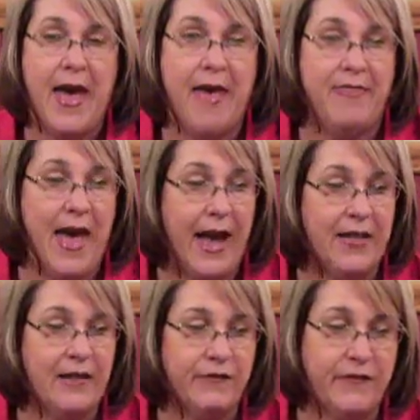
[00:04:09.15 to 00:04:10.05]
and
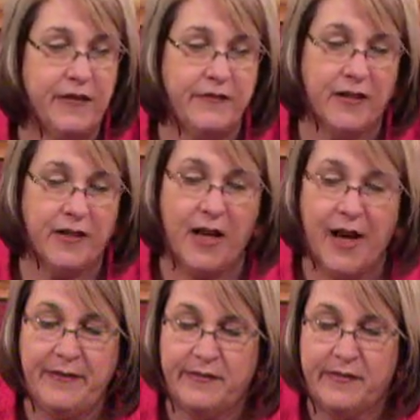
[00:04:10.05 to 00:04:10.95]
that gives us the
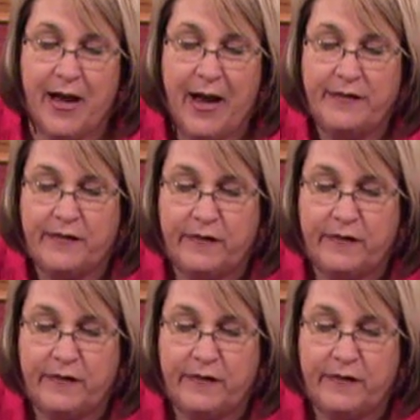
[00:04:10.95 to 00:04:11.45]
cut size